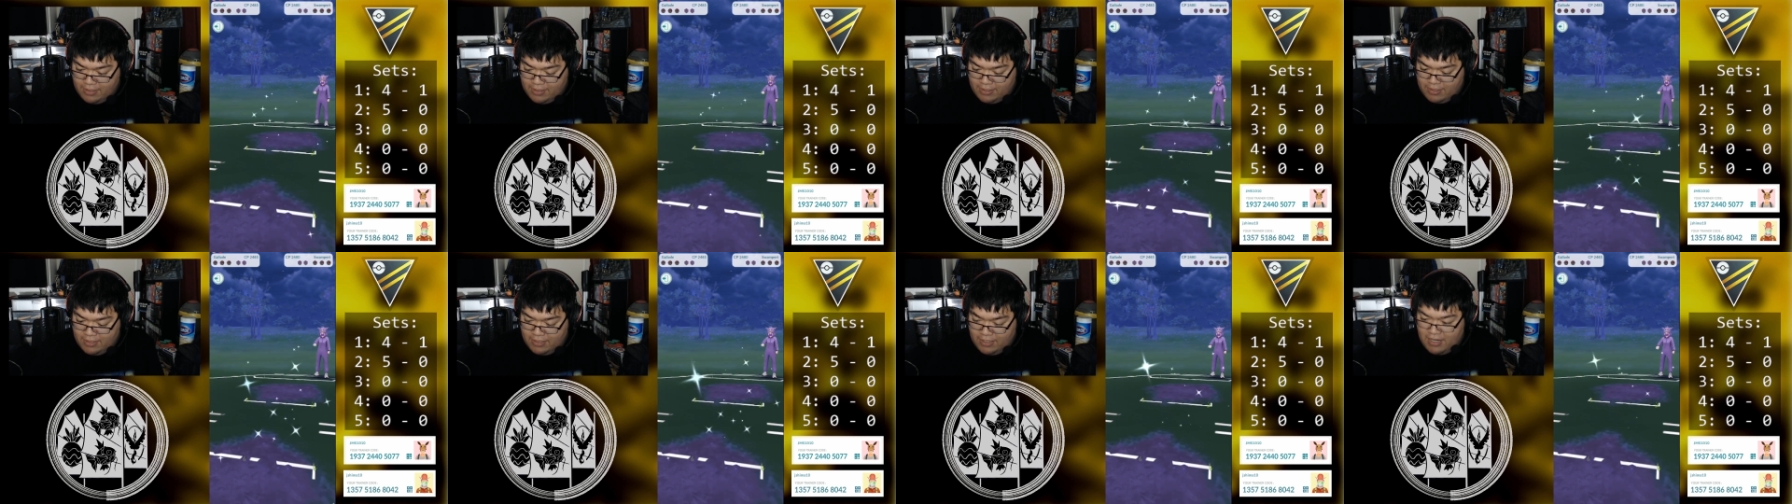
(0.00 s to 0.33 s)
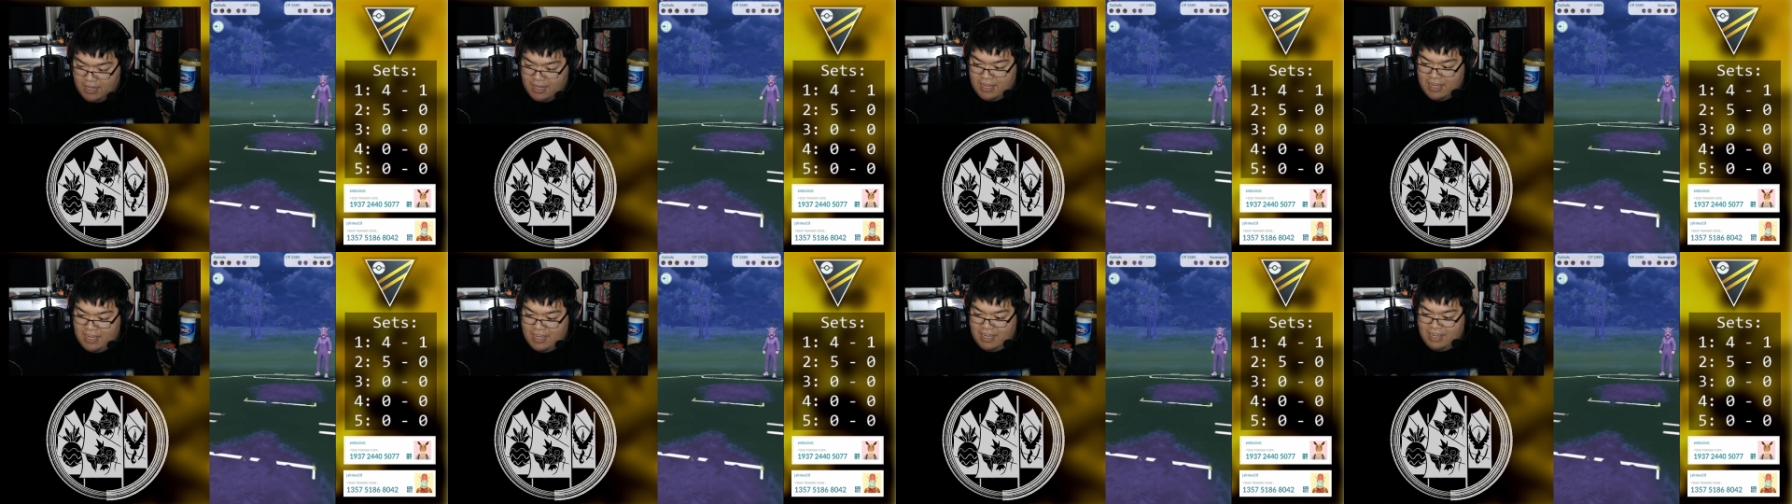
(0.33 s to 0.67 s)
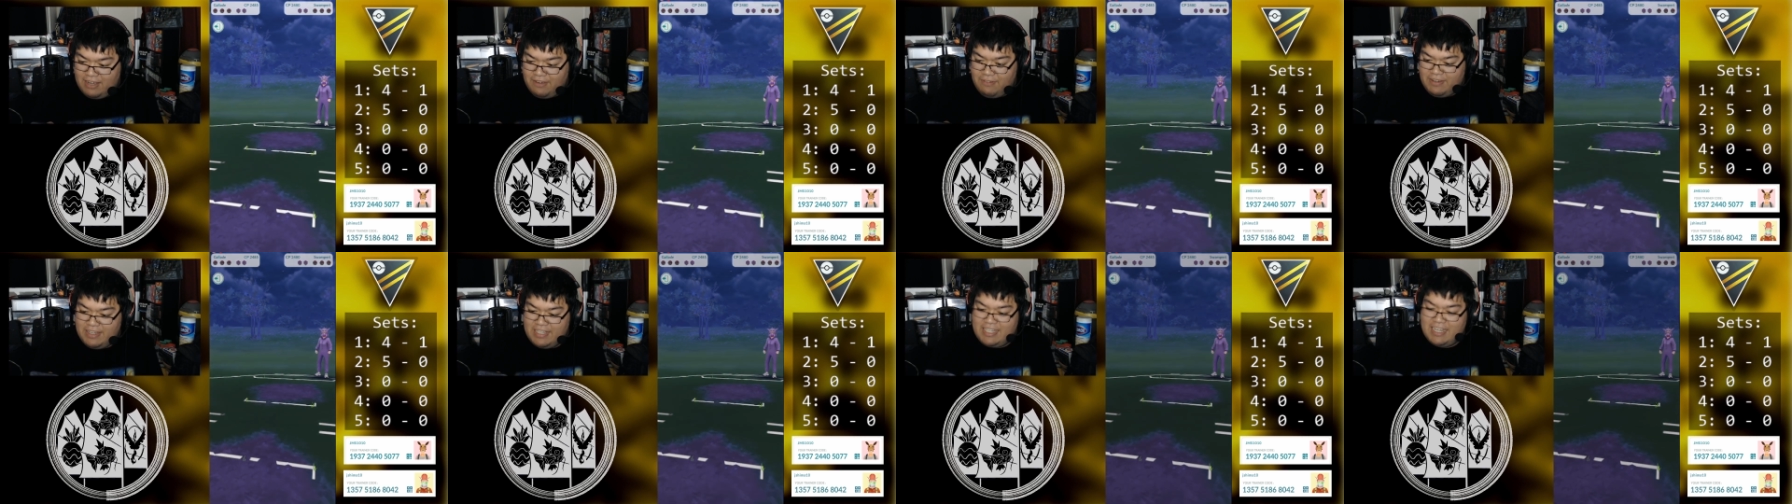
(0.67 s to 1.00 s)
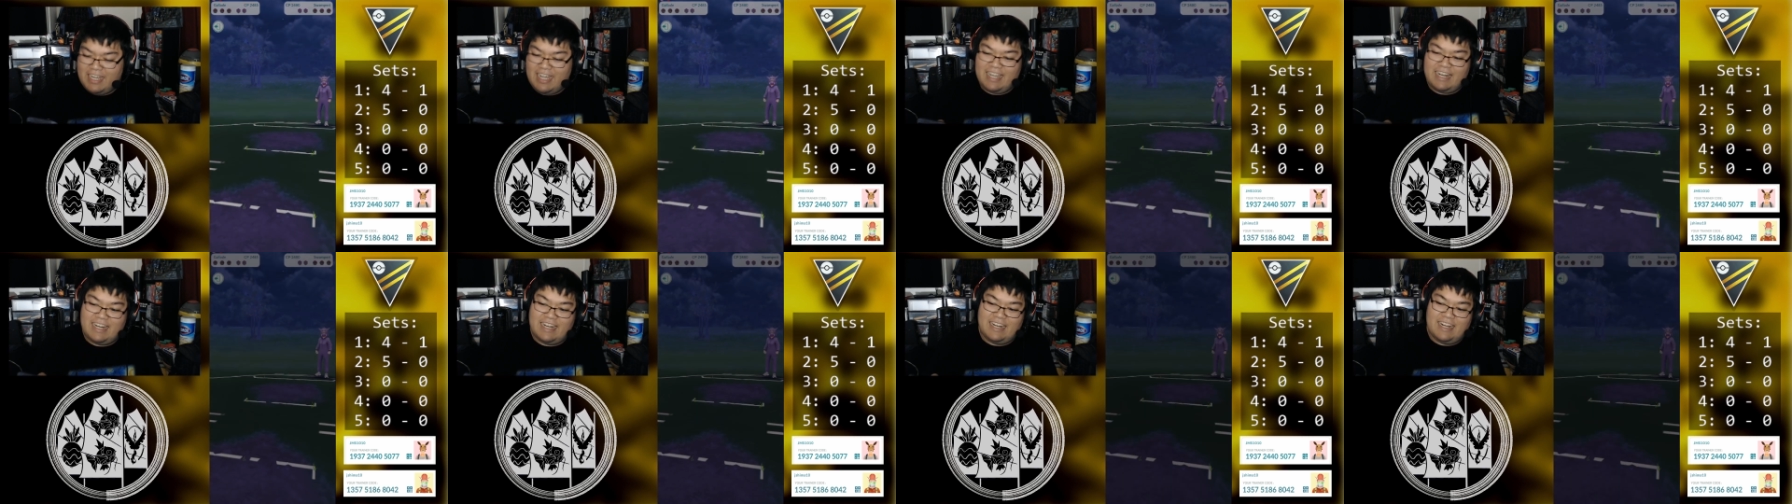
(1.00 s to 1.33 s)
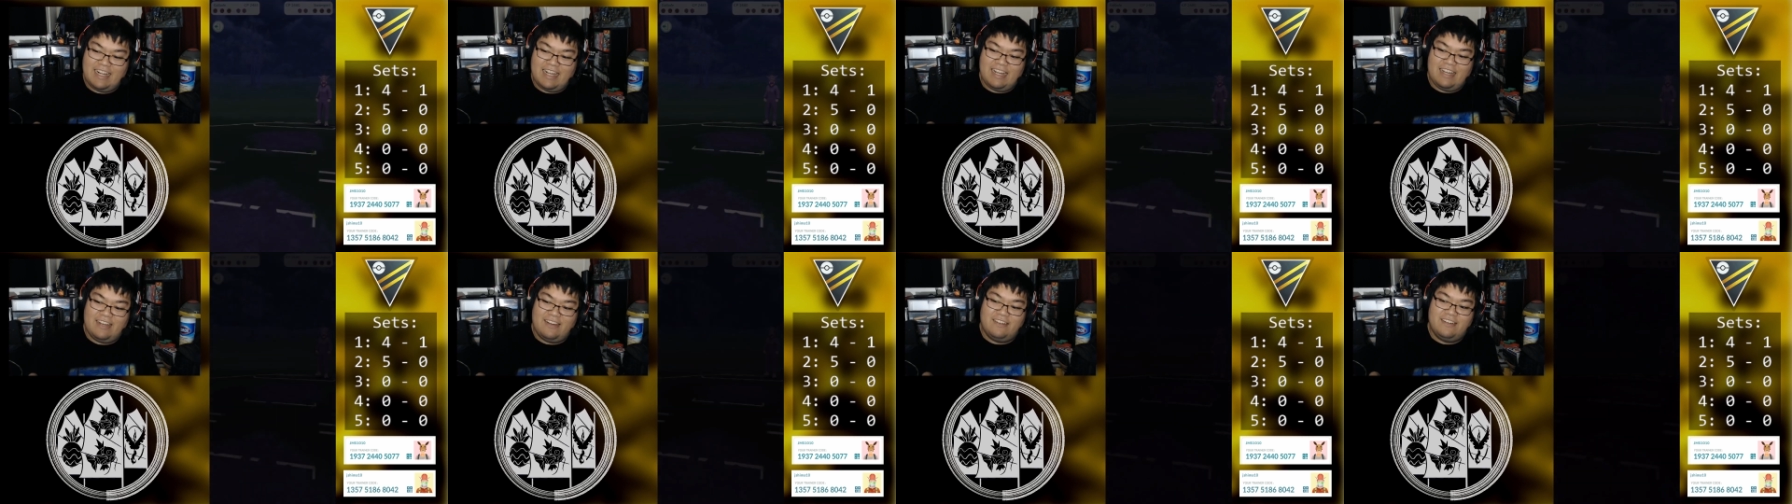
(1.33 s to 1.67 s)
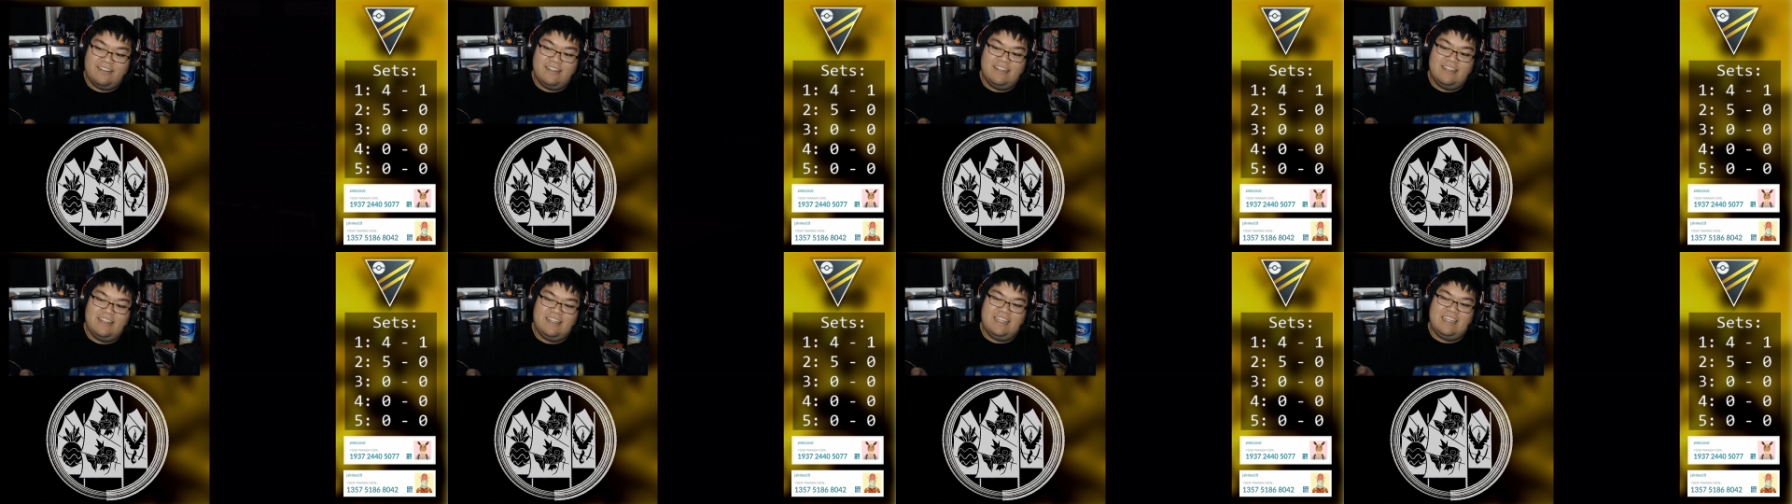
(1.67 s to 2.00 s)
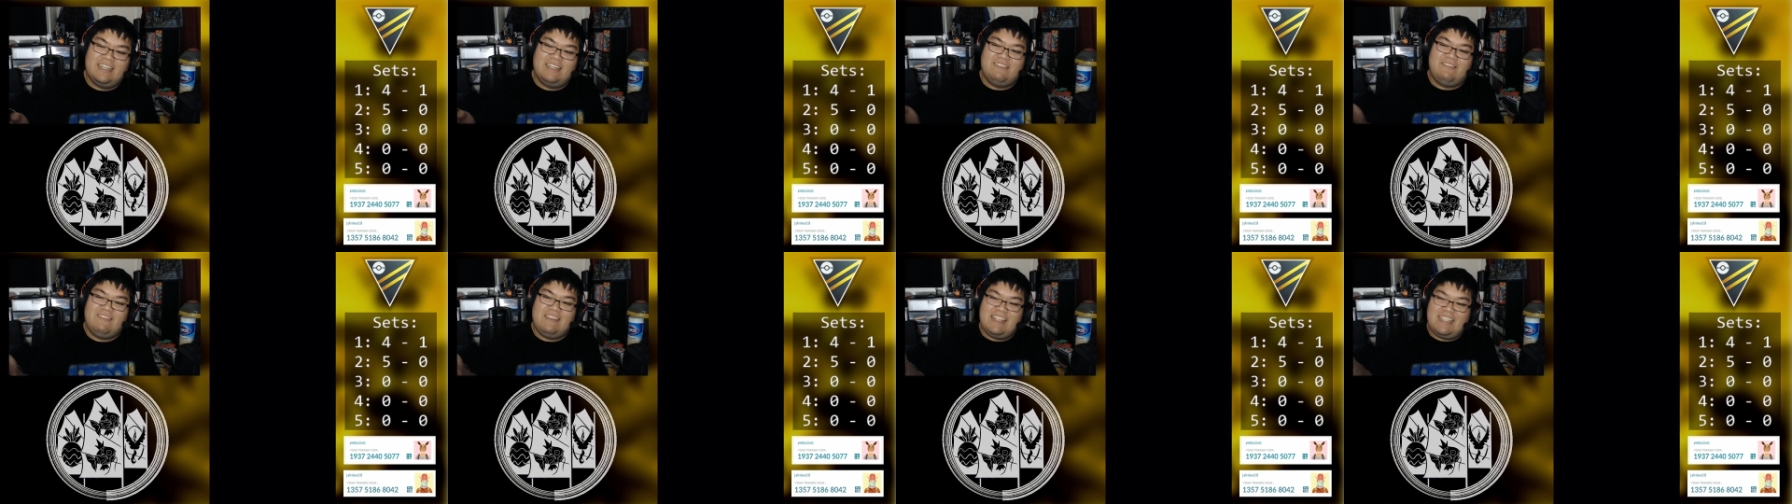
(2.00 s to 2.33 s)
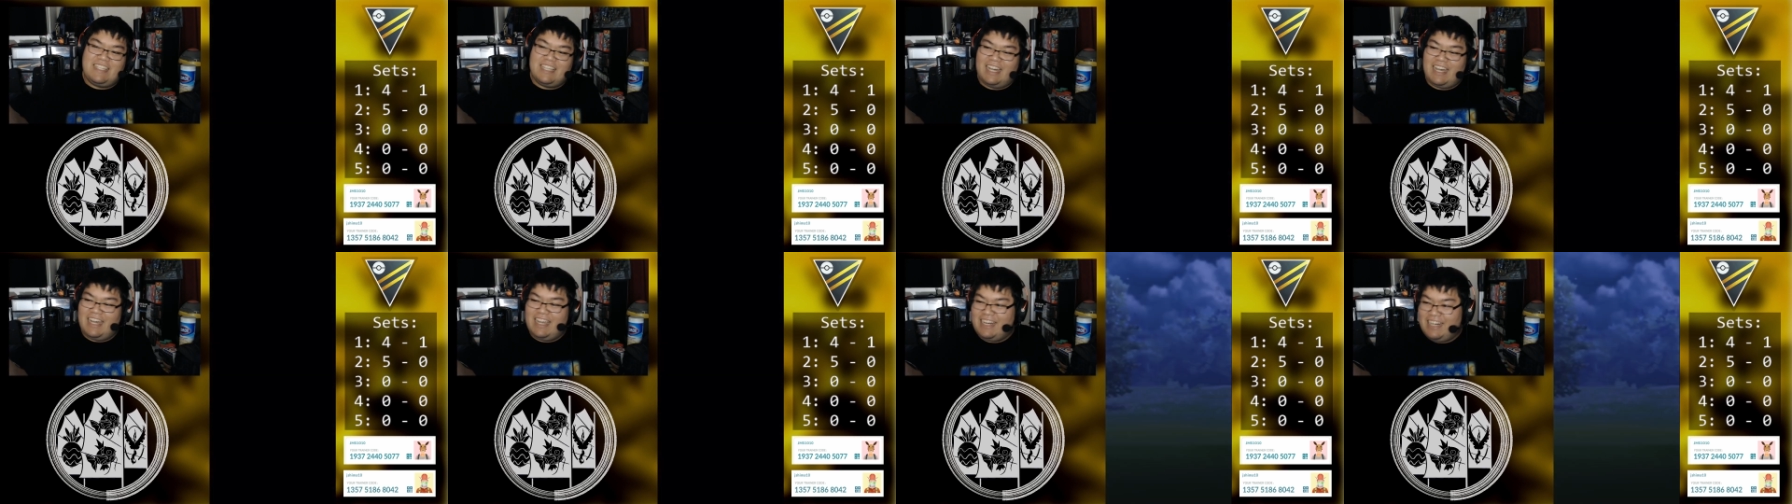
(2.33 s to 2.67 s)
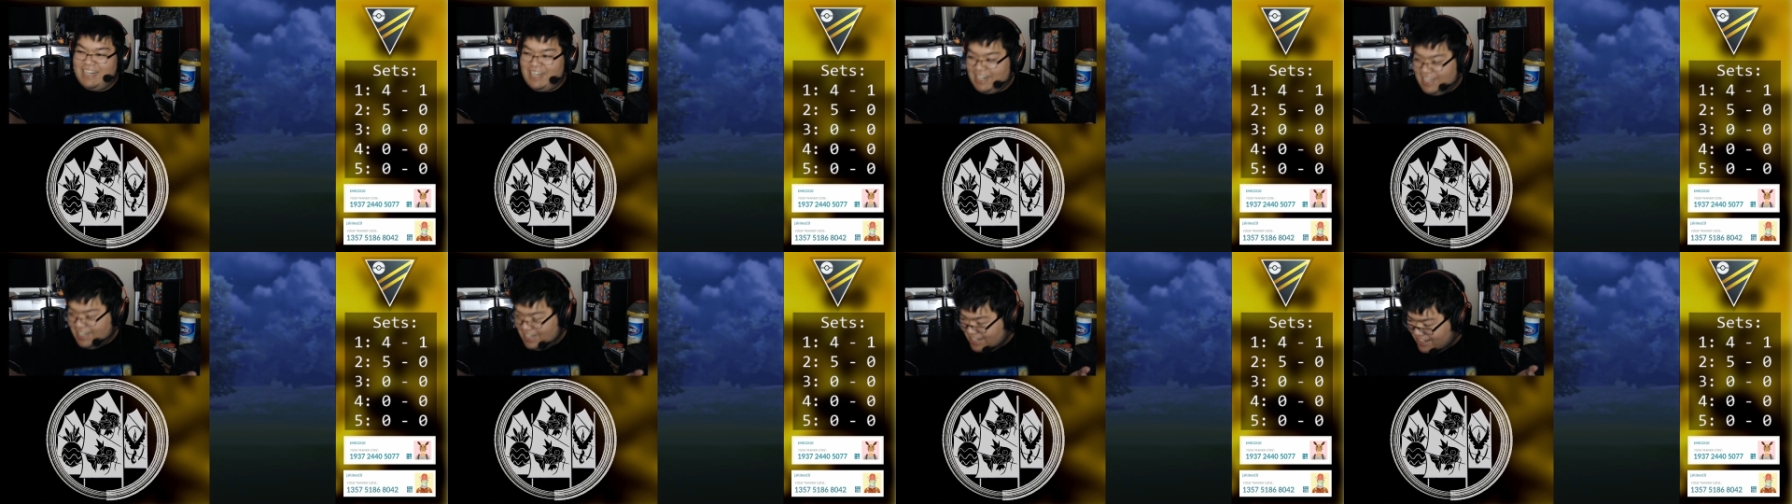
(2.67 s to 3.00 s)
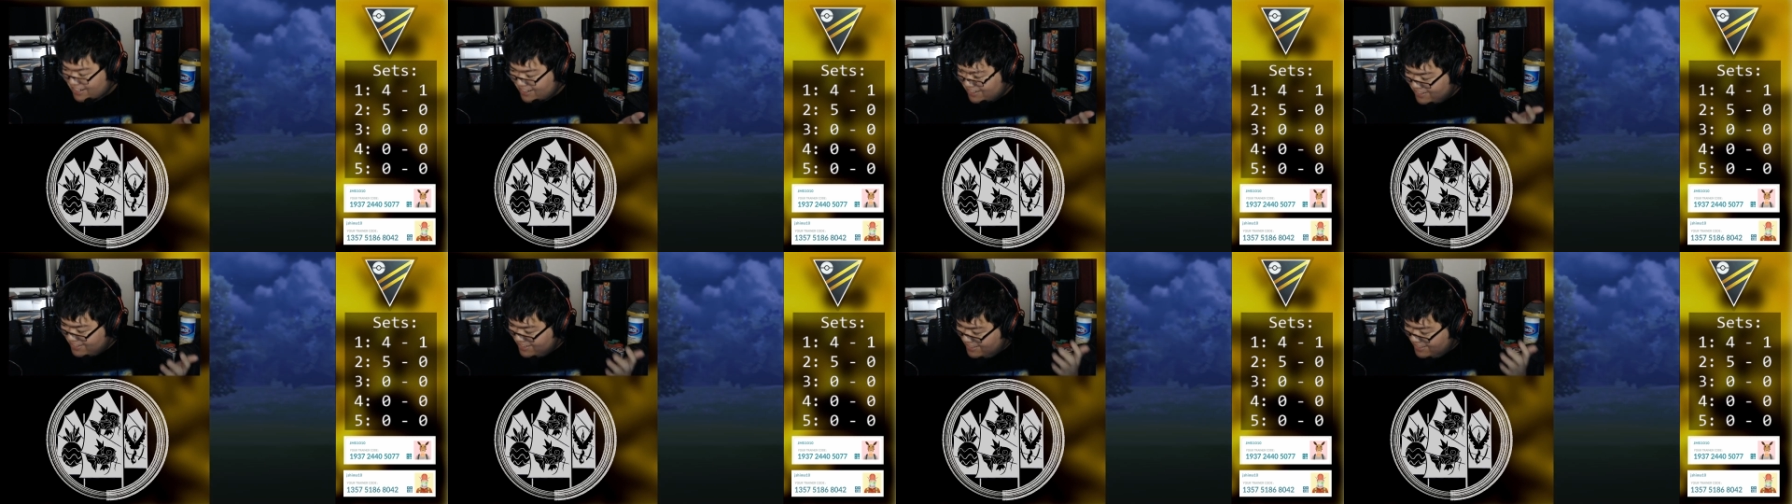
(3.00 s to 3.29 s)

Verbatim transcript: Ah, we tied it out. We tied it out.